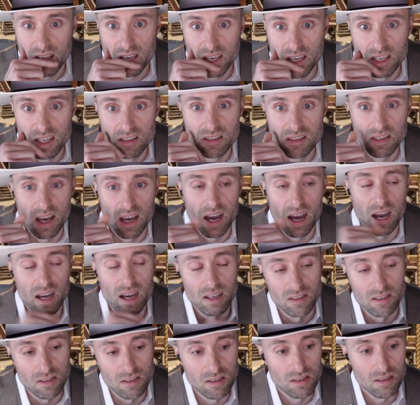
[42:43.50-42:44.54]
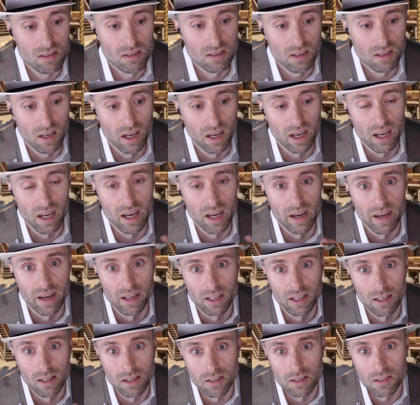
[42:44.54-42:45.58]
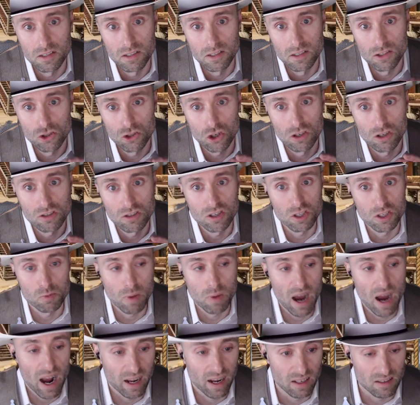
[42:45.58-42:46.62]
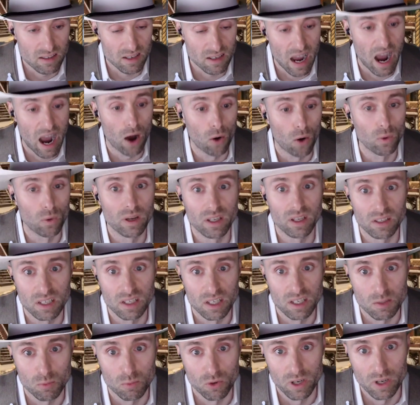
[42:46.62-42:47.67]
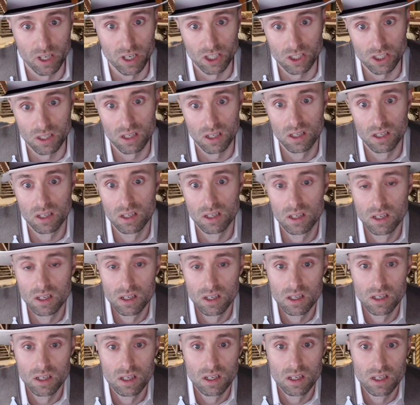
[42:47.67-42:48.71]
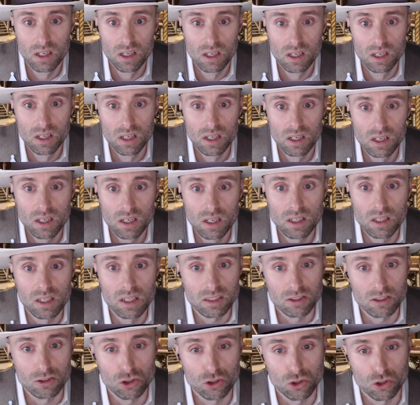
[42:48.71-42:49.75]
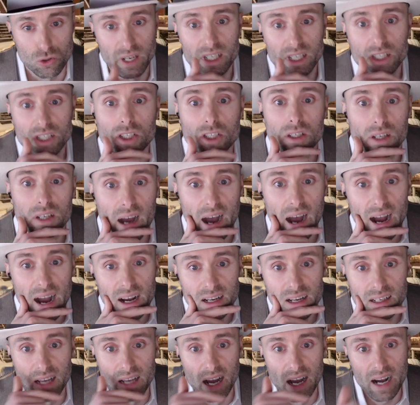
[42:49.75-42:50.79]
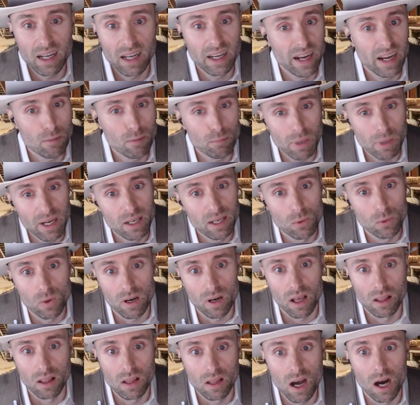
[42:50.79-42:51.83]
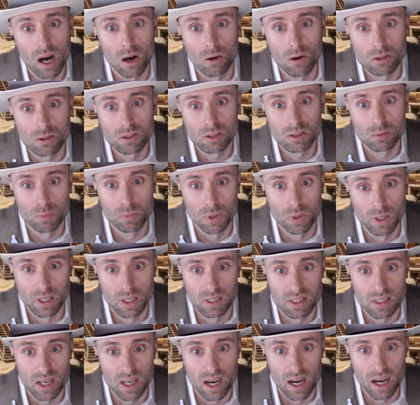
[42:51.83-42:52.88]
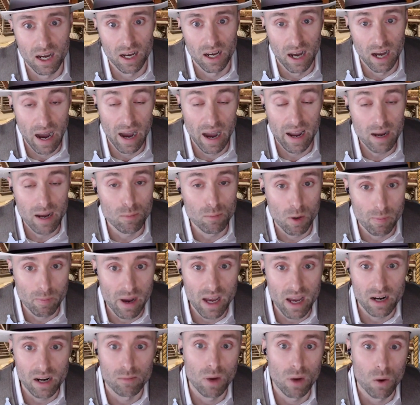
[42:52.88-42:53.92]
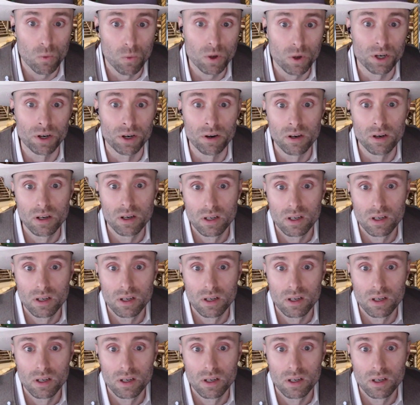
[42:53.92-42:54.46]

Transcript: he sighs and turns his pockets out in desperation. Listen, stranger, I can't pay what I lost, but I am a man of my word.